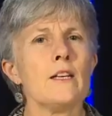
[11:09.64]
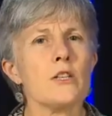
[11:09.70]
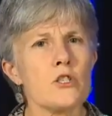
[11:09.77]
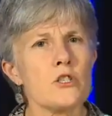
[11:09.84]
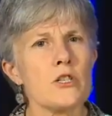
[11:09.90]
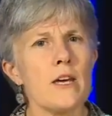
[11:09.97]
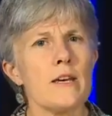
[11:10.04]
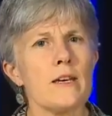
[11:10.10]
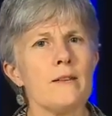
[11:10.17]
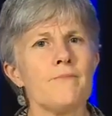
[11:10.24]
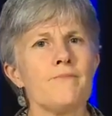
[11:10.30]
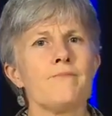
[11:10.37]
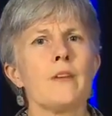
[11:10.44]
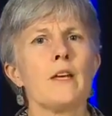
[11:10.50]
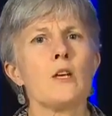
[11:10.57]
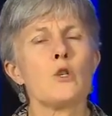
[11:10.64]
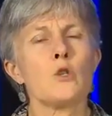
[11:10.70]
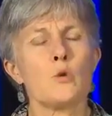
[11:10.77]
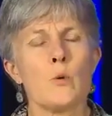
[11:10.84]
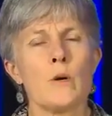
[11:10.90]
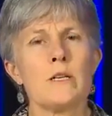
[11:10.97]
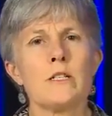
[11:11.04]
Each day,
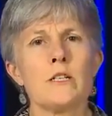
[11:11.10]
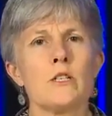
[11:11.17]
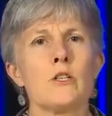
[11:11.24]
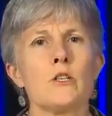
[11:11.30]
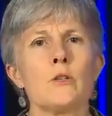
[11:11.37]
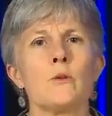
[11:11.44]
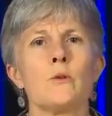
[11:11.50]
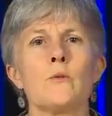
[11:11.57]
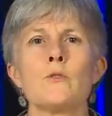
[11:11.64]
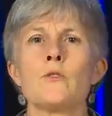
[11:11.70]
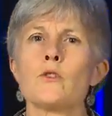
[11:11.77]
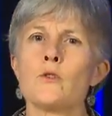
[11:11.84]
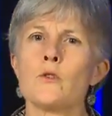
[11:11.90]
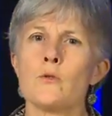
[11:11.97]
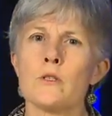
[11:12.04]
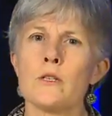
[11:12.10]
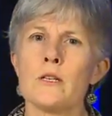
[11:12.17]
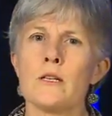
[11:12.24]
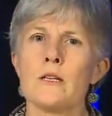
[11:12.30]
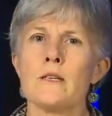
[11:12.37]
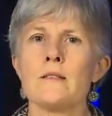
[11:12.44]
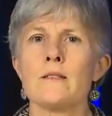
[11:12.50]
22
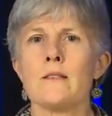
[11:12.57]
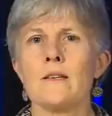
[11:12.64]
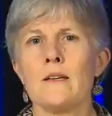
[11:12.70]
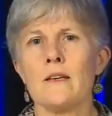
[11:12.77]
Sudanese,